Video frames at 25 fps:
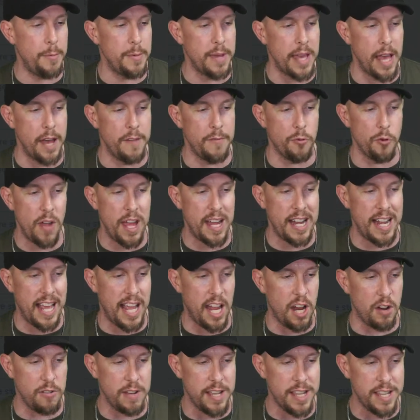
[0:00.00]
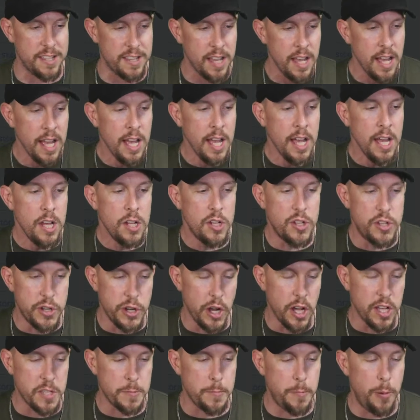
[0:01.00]
We have Red Ares.
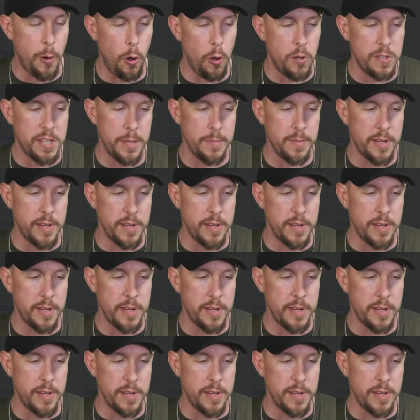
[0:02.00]
Just pulled him.